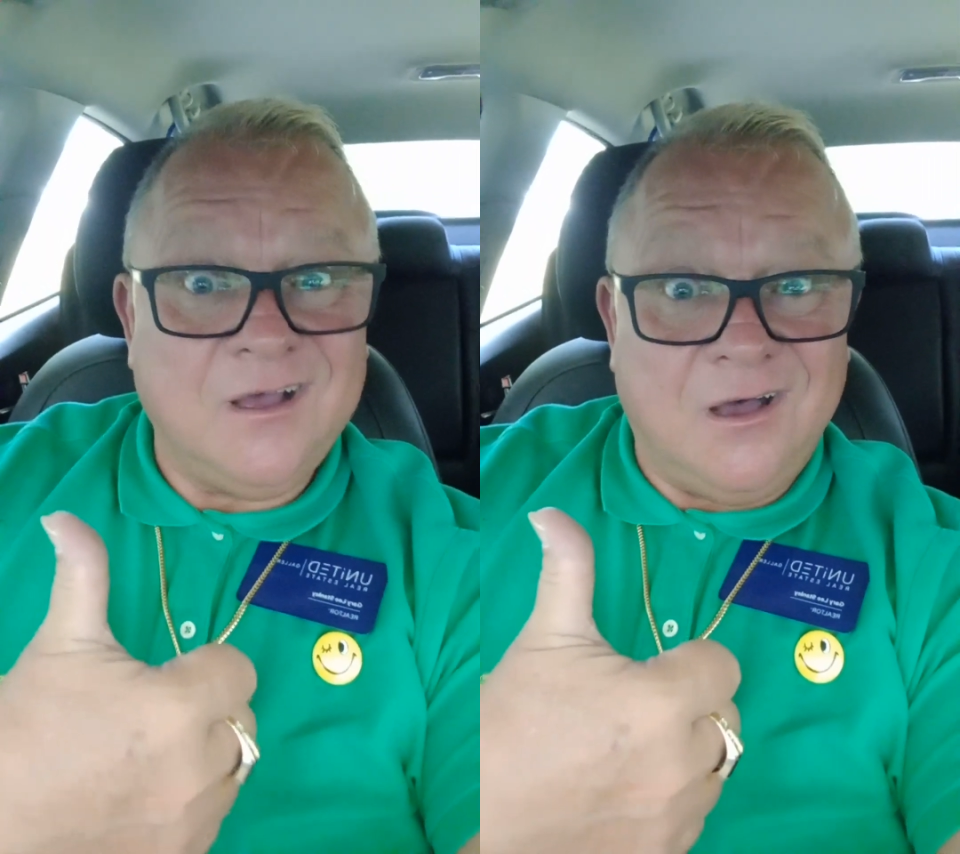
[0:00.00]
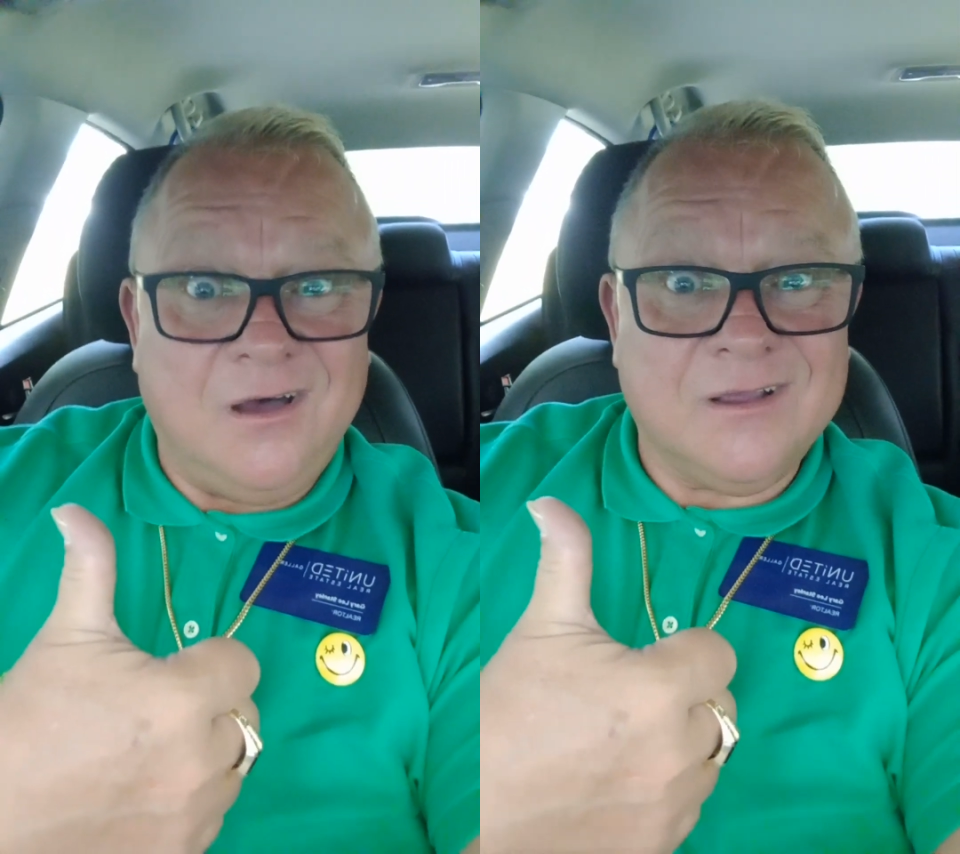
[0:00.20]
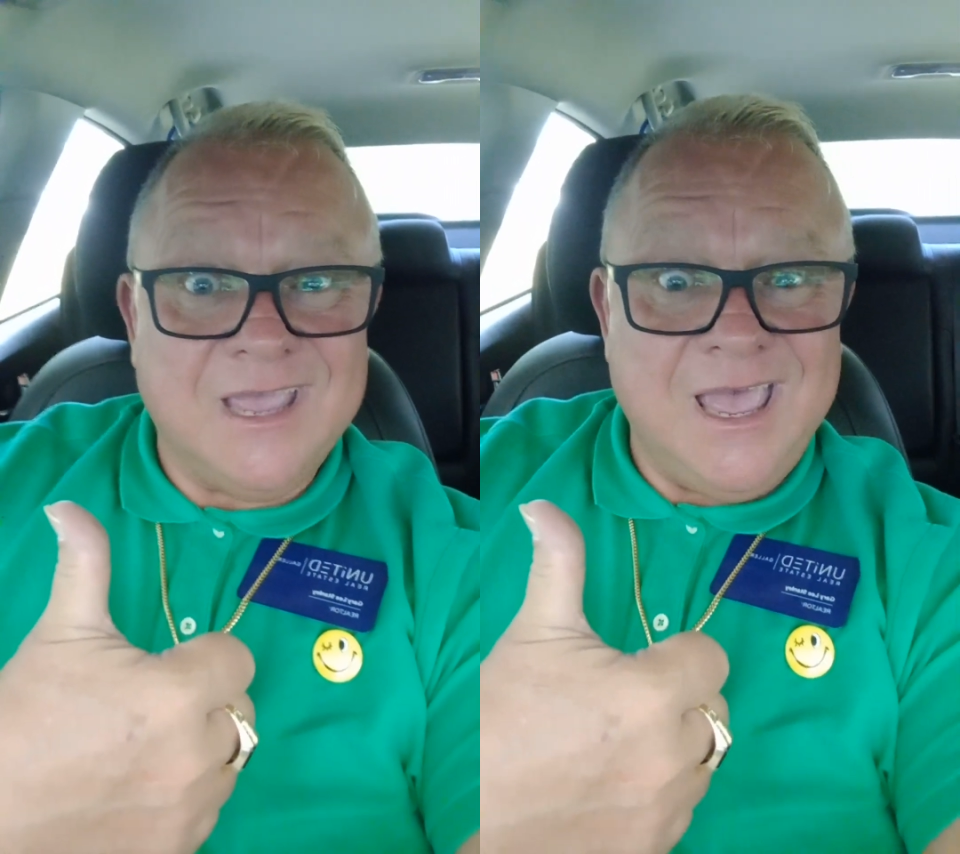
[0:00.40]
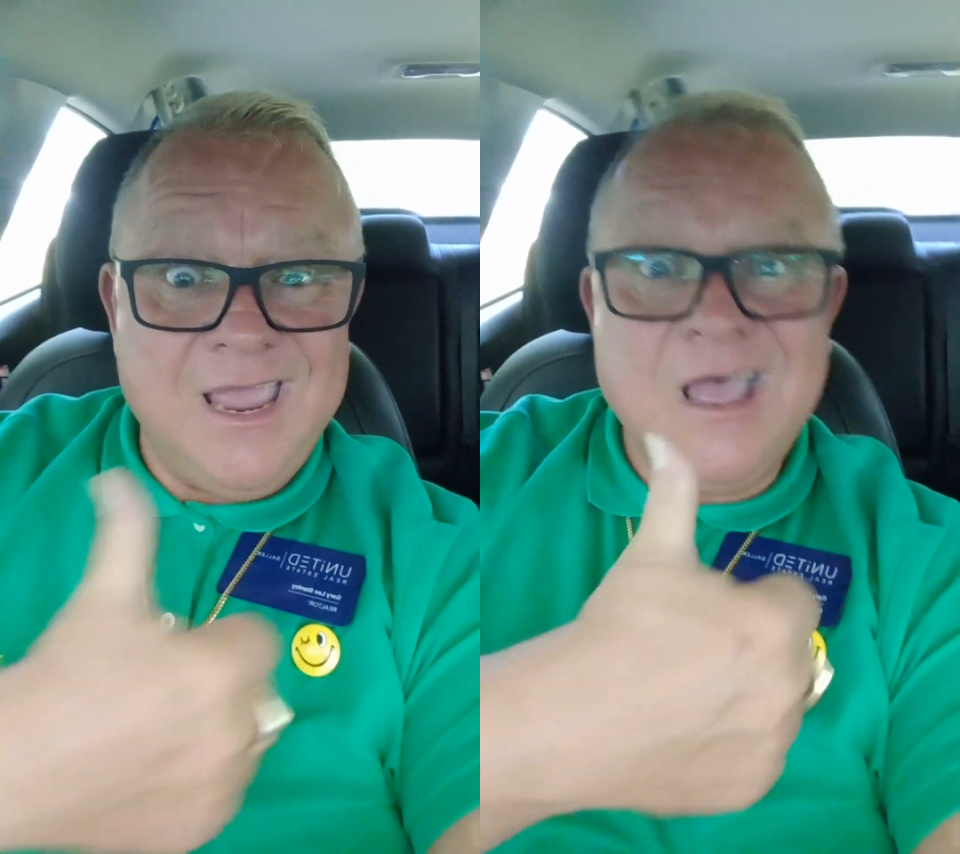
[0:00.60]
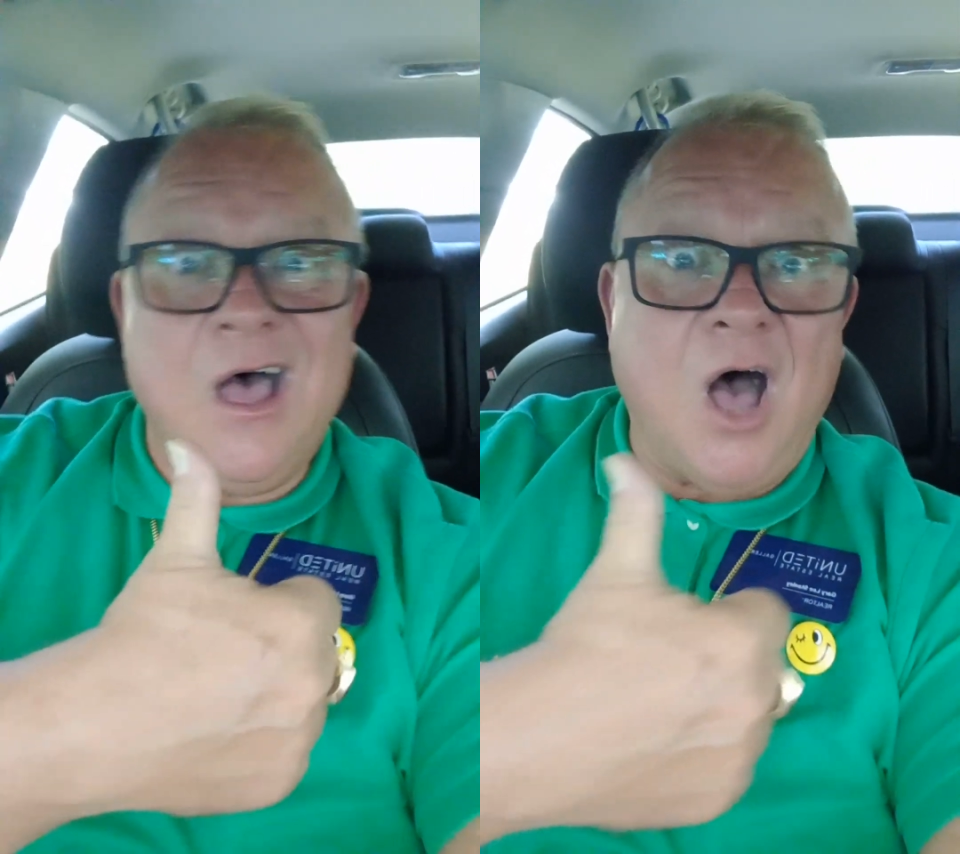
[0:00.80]

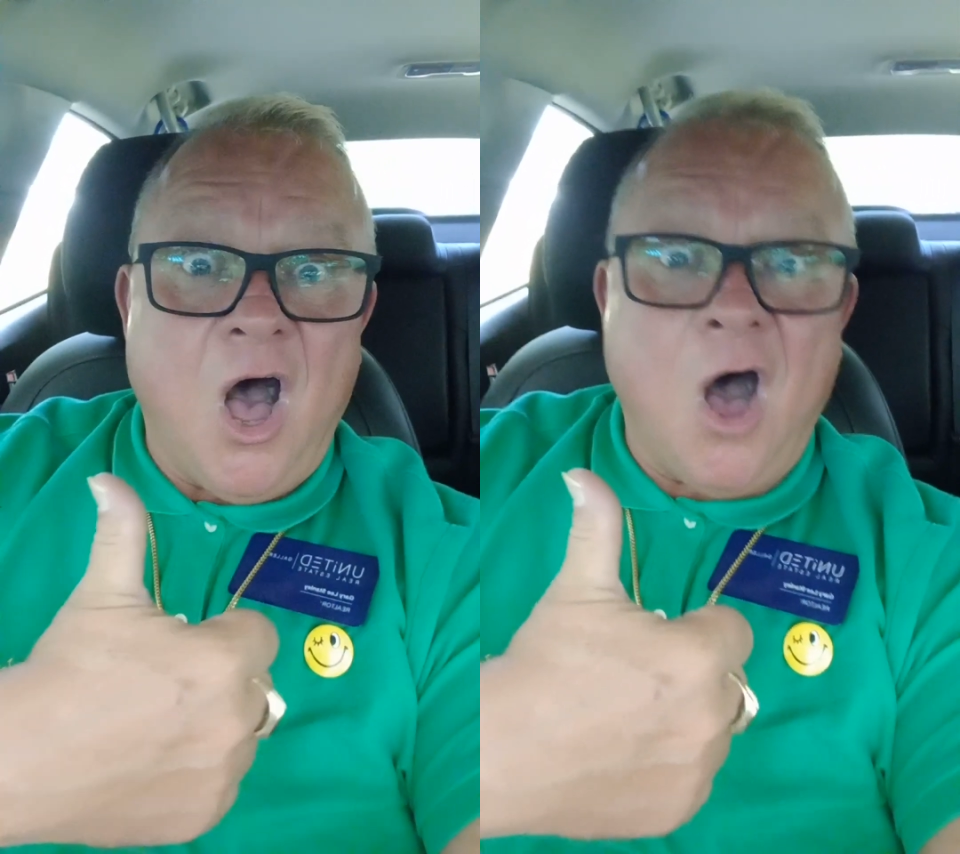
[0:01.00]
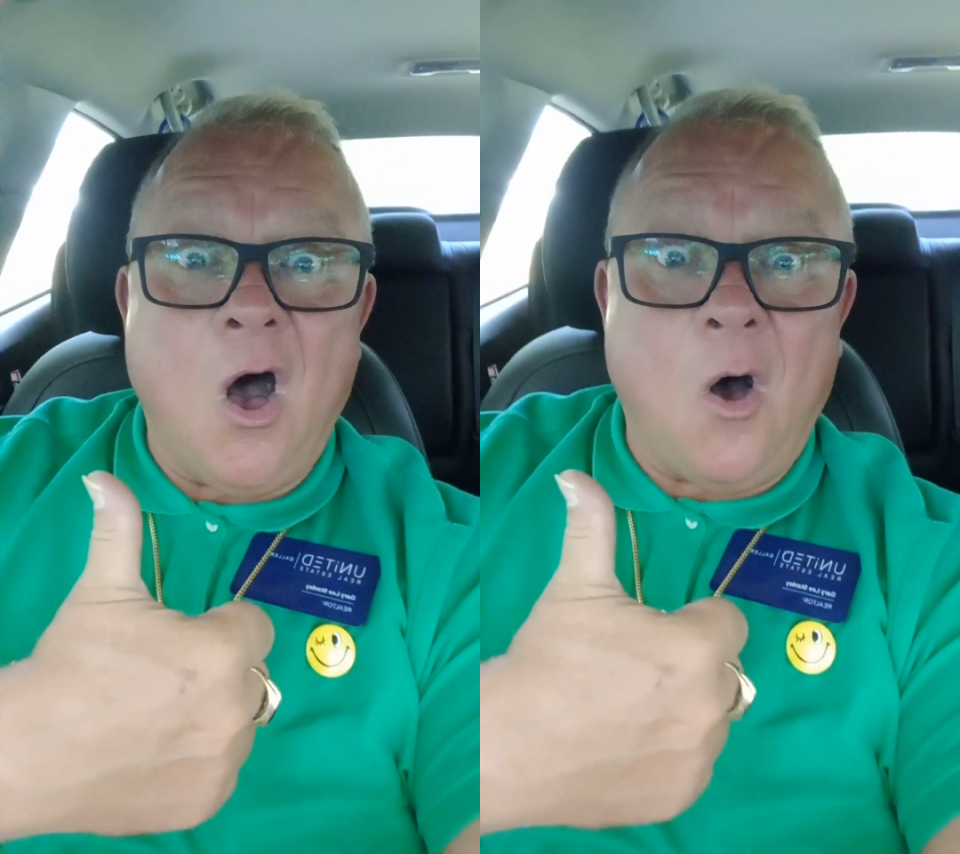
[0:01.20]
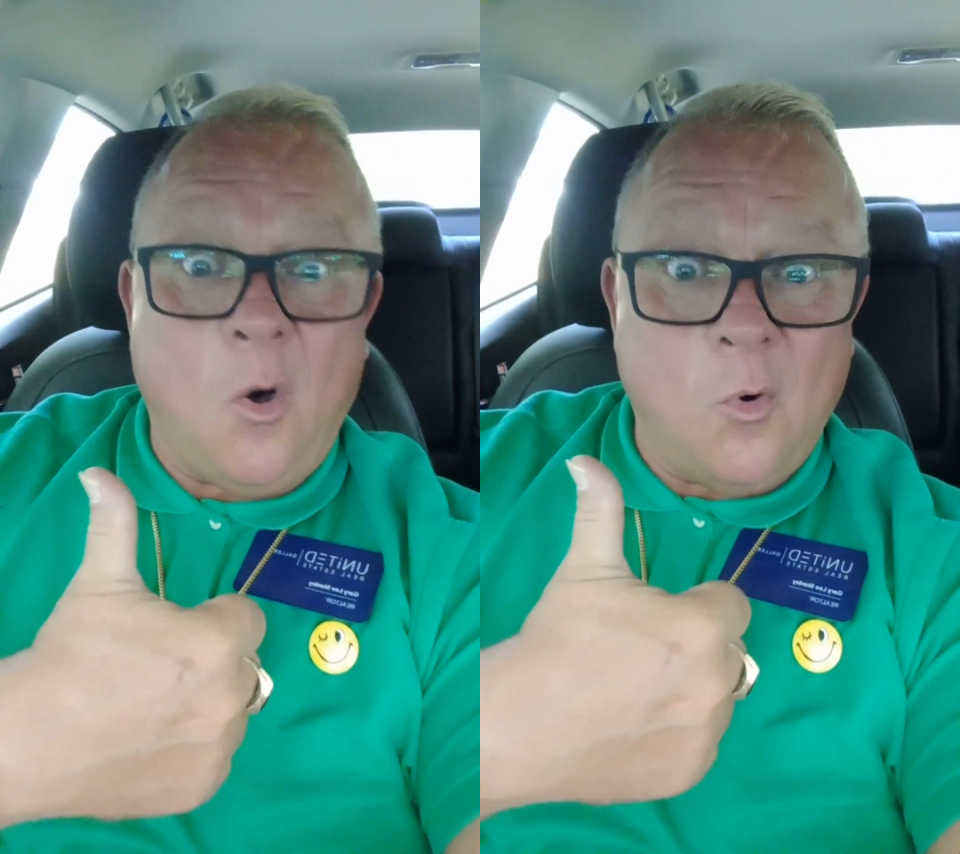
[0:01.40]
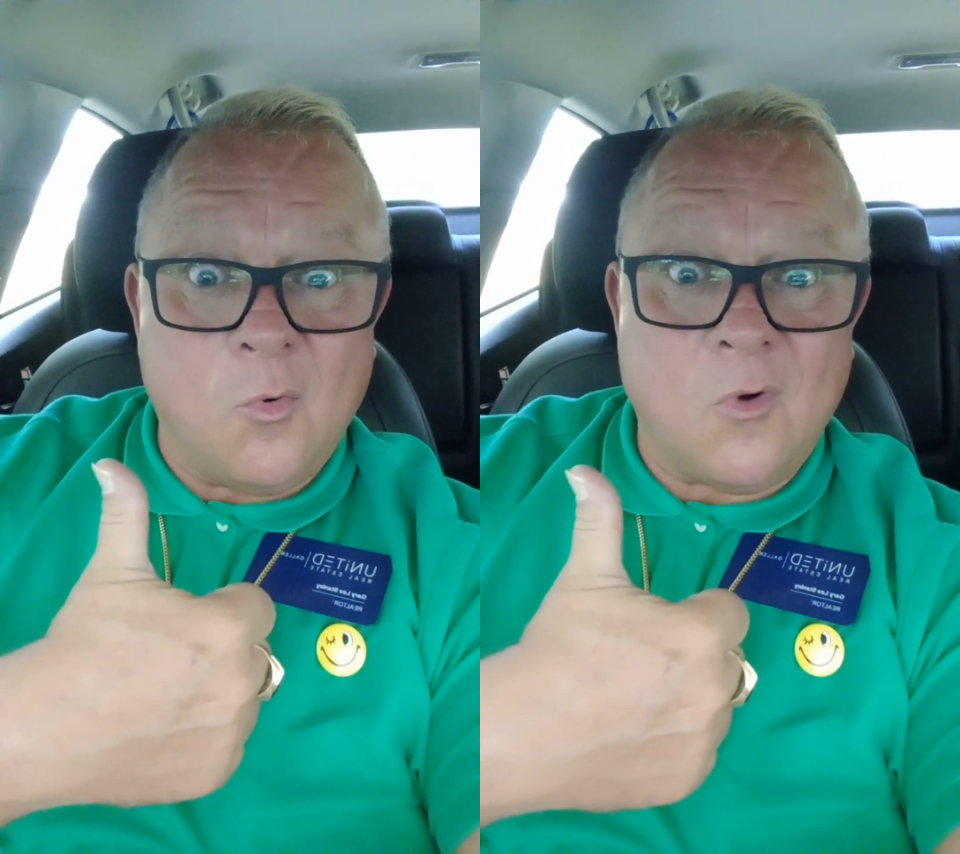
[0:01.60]
Okay? All